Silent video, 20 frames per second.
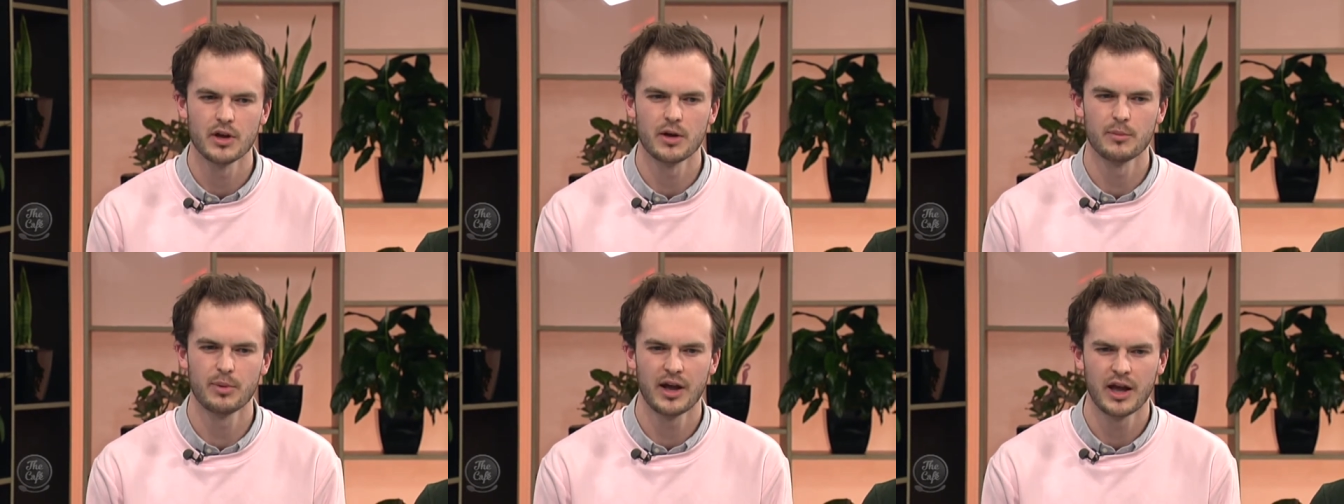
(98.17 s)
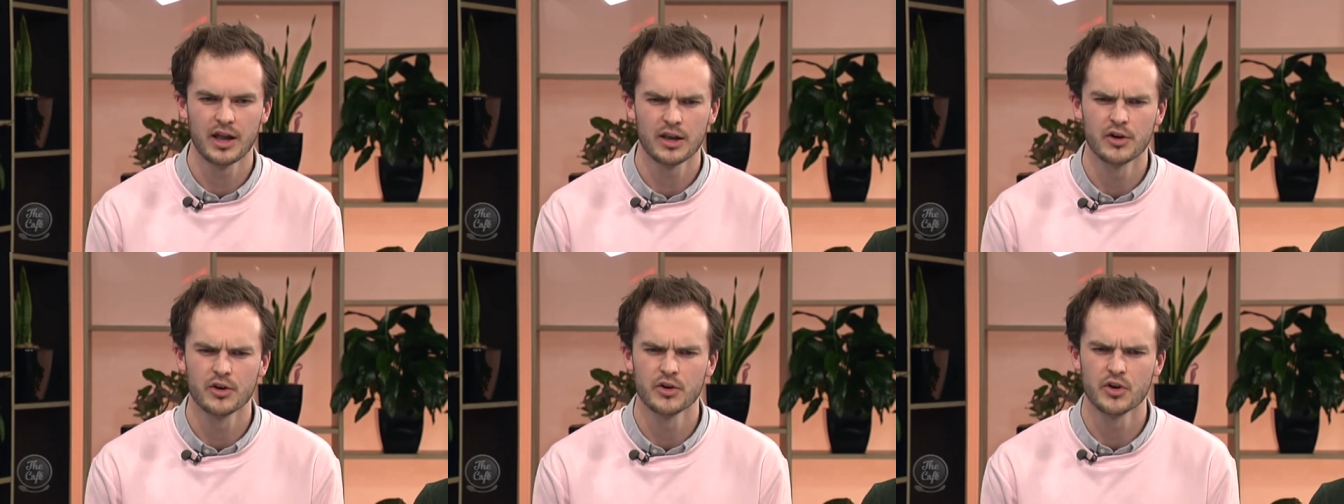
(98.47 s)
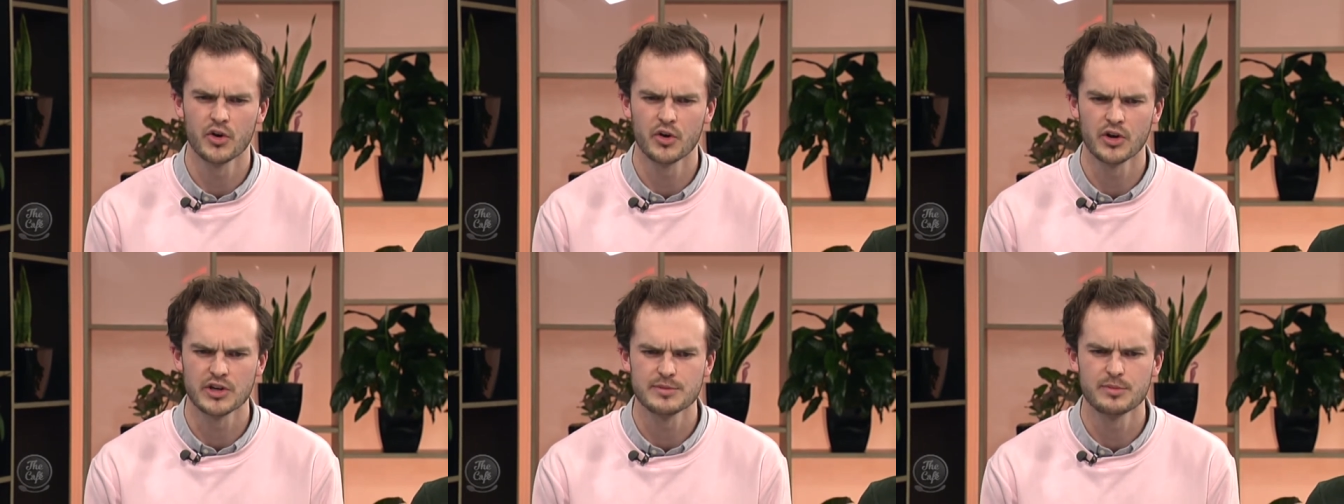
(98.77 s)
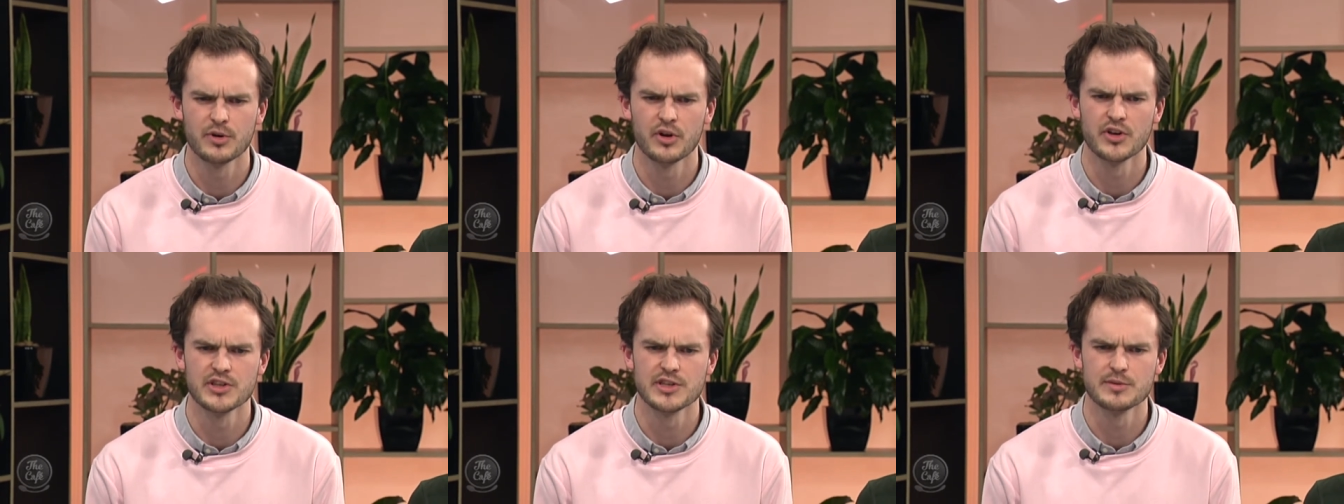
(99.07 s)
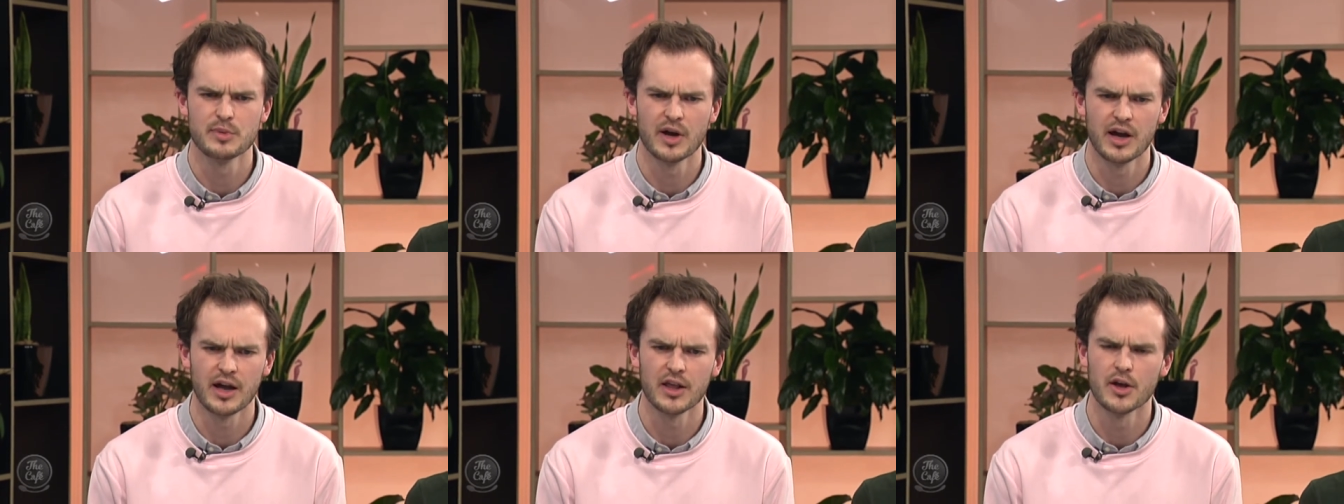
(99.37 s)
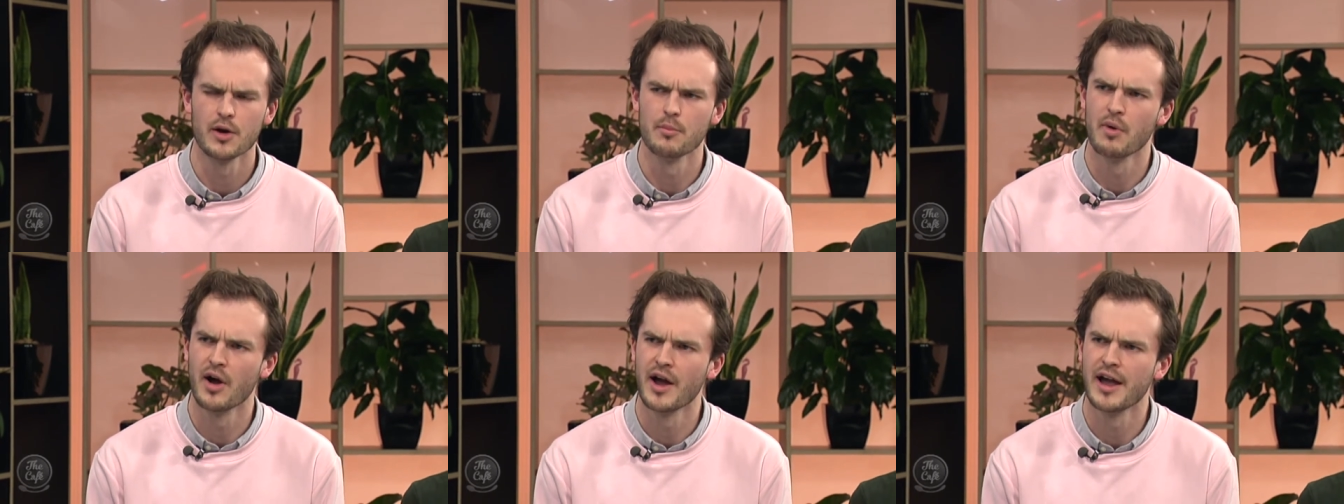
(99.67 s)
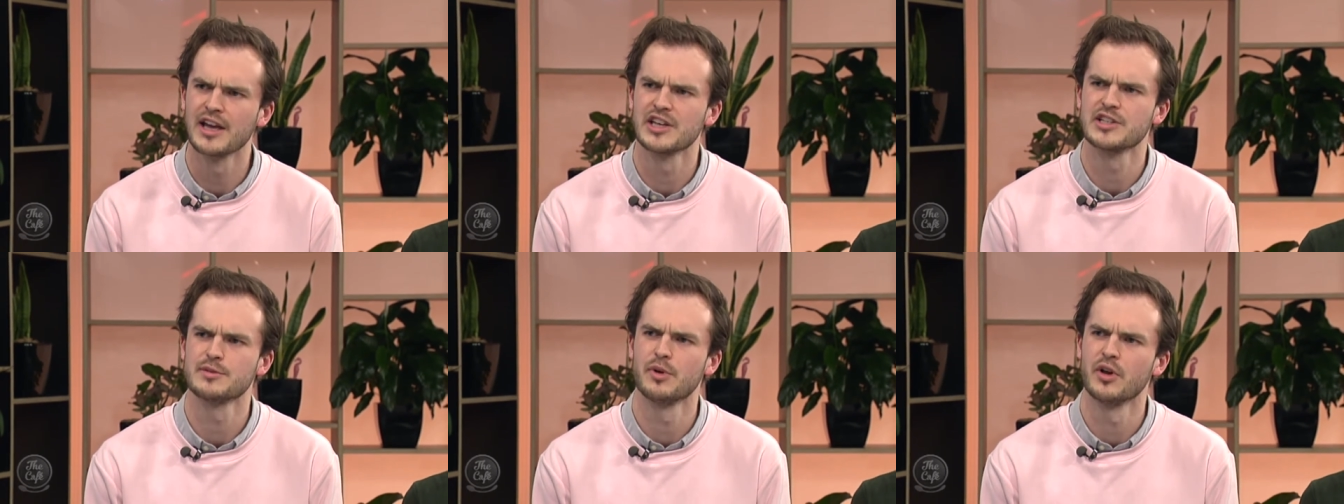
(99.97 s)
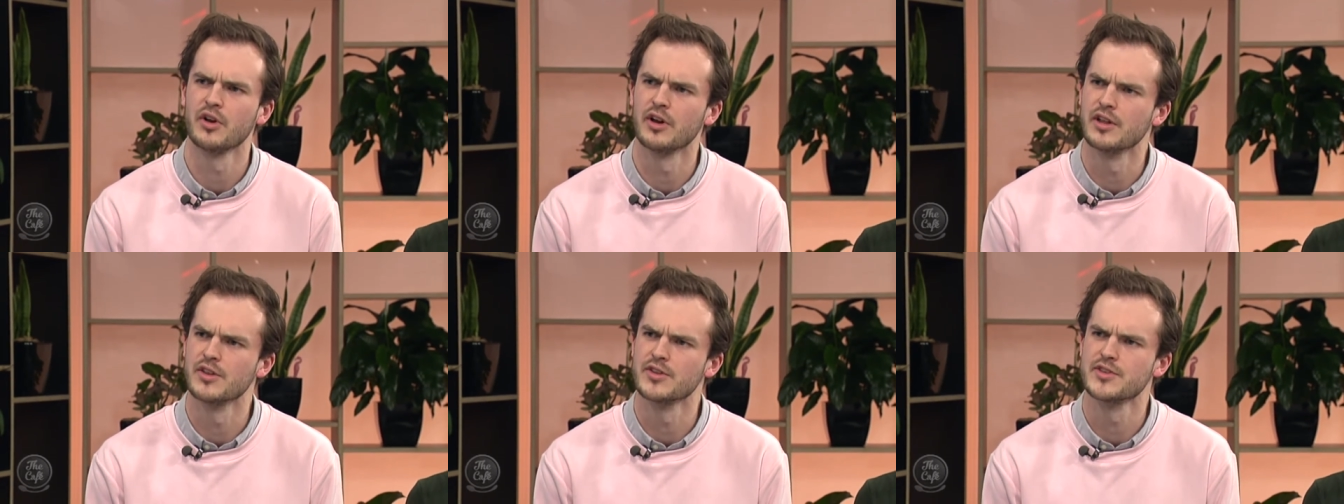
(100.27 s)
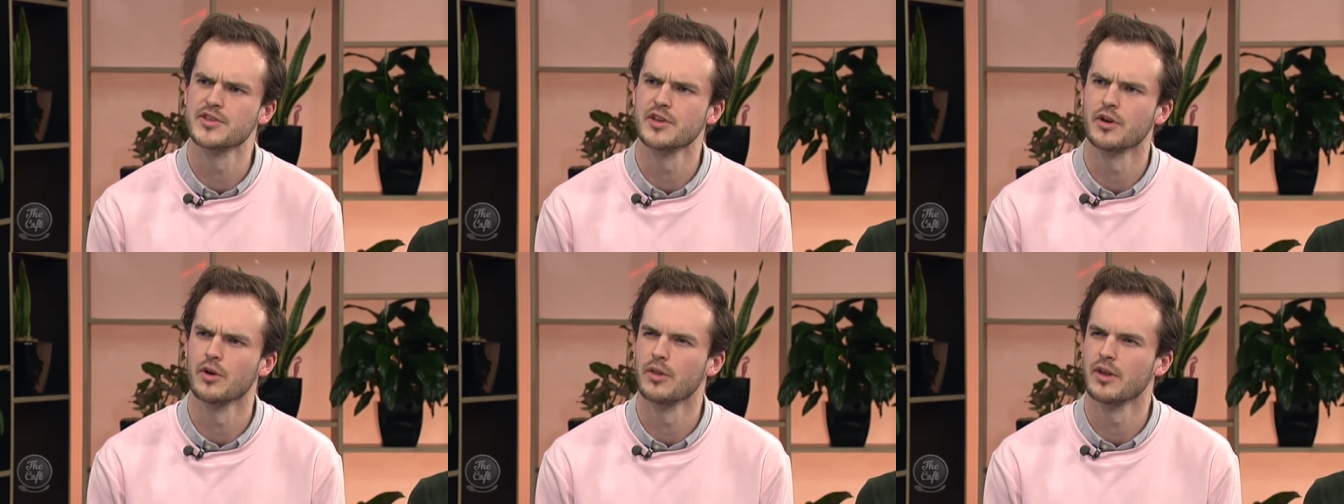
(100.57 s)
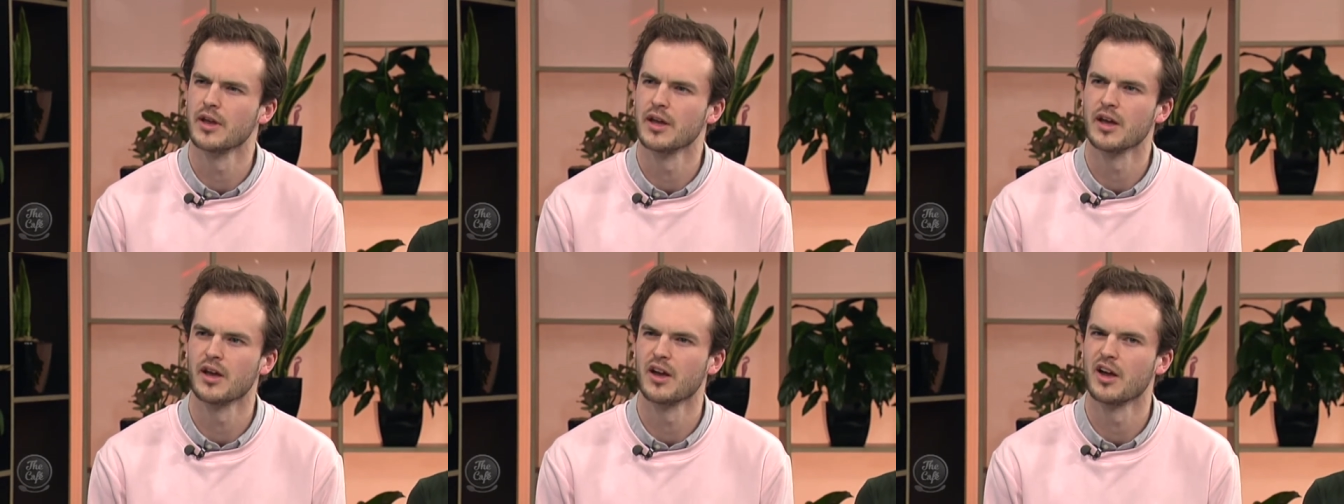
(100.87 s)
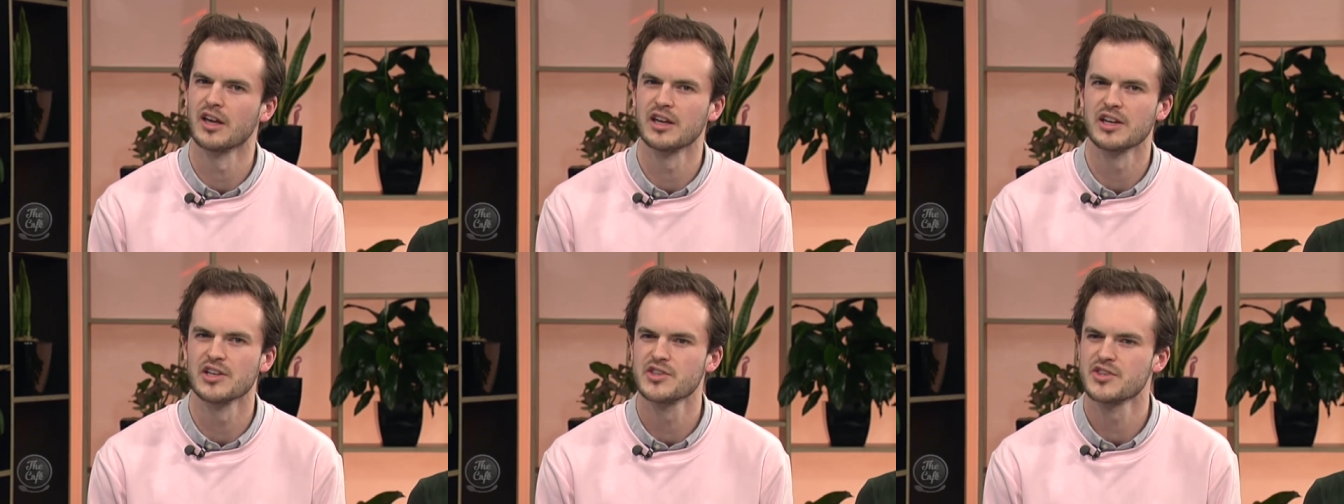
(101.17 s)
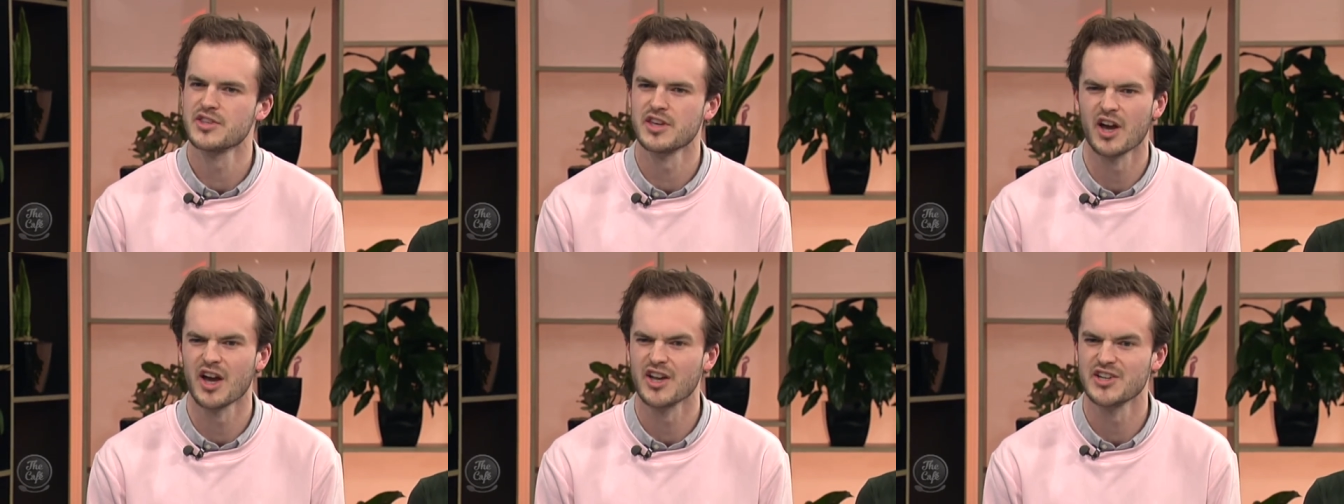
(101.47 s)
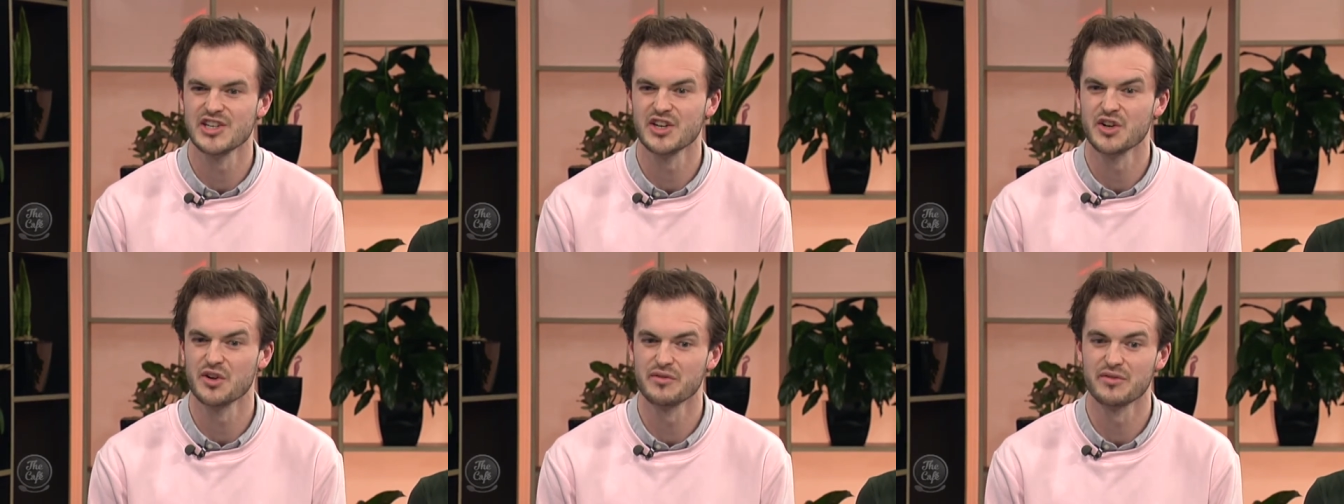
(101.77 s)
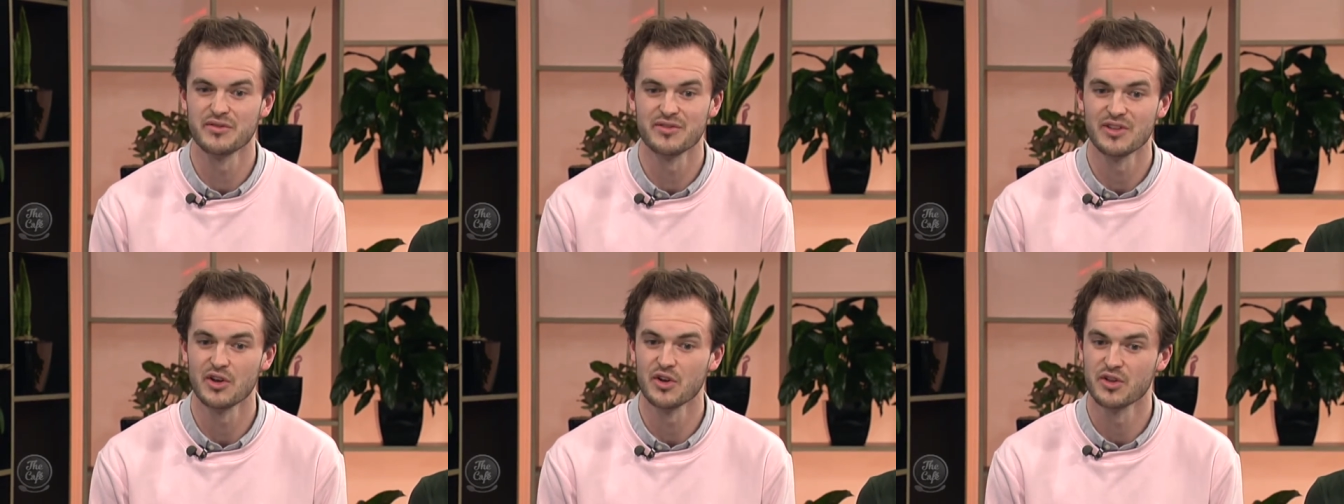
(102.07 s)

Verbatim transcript: partly on her experience and partly on my experience, so that I guess the idea of